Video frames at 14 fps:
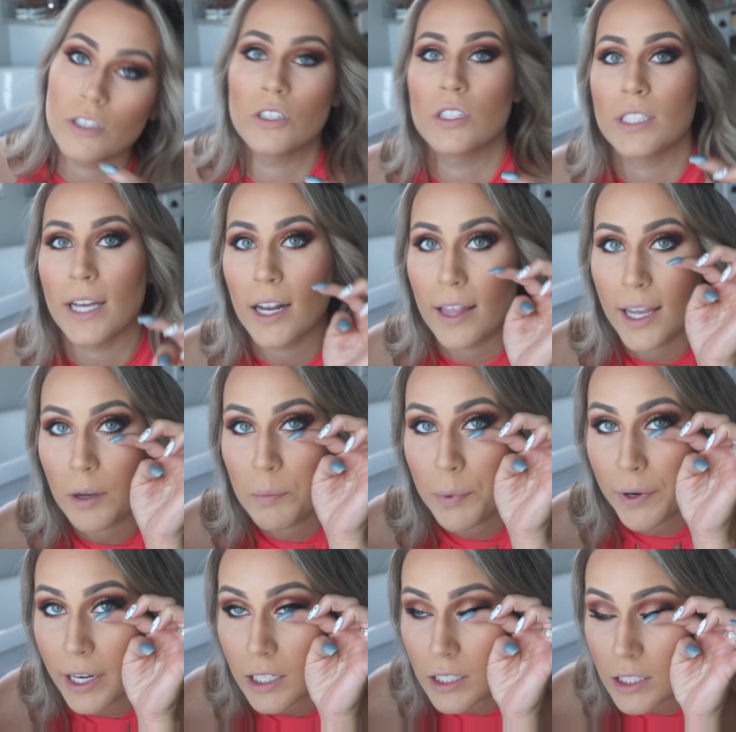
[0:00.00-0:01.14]
And just kind of like
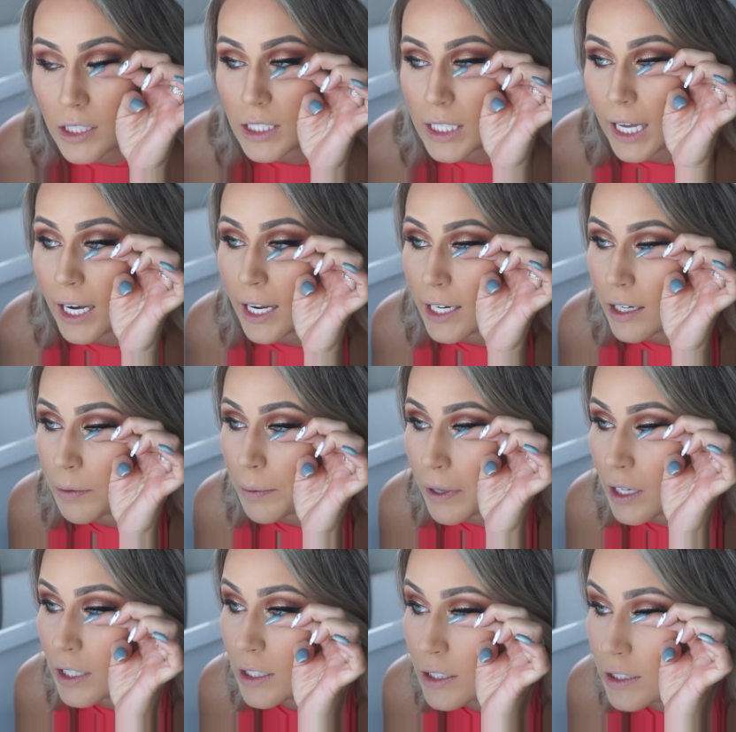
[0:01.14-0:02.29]
press to get it into
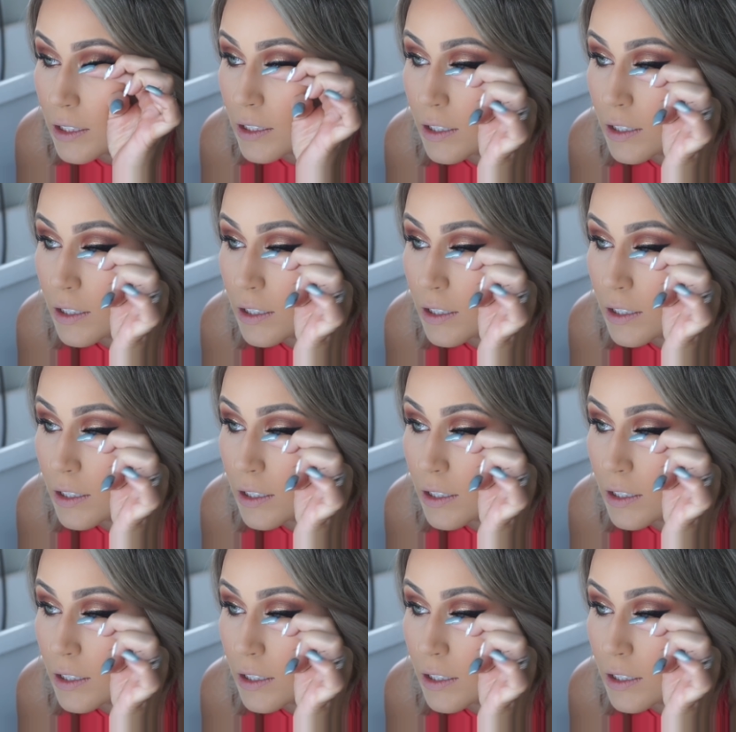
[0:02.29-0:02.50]
place.